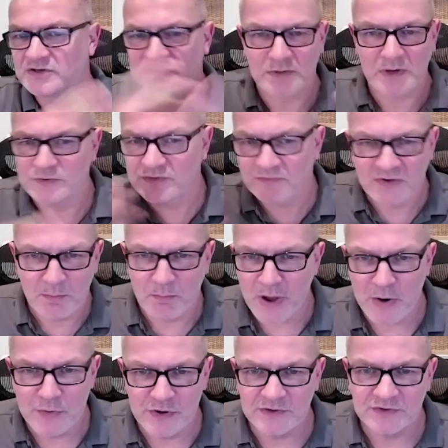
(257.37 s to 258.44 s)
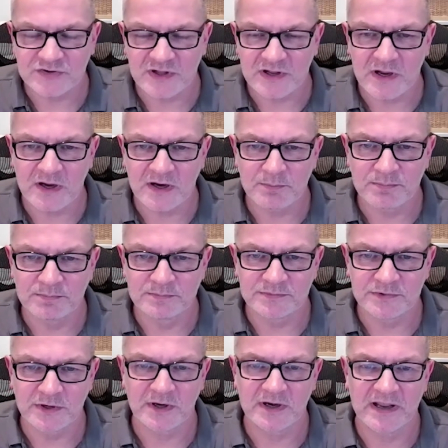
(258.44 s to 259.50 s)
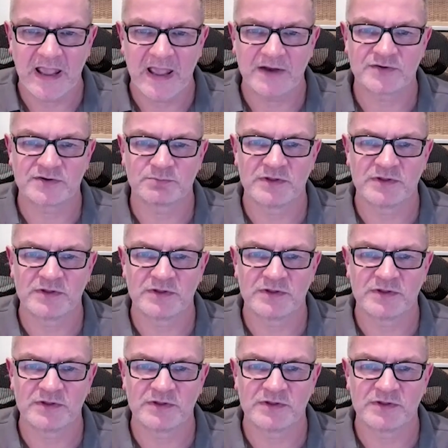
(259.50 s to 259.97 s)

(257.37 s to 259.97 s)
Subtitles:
There were loads of components that you could get